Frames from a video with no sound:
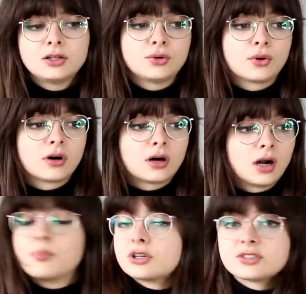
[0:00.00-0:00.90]

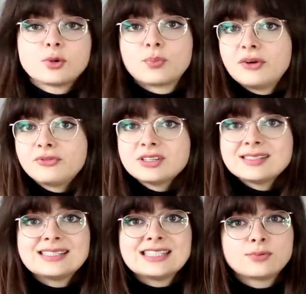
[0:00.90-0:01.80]
your personal
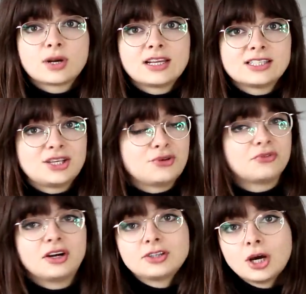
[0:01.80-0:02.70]
preferences, what it is that you
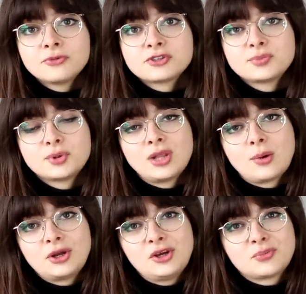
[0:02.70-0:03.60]
find comfortable, and
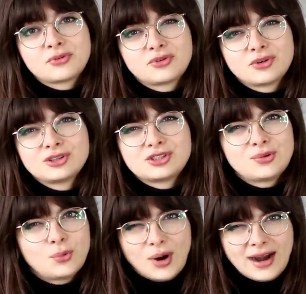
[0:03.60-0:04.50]
what you prefer to
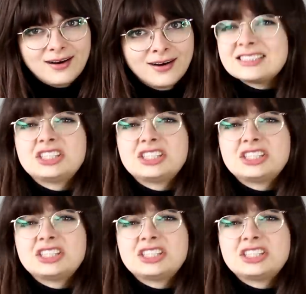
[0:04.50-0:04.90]
wear.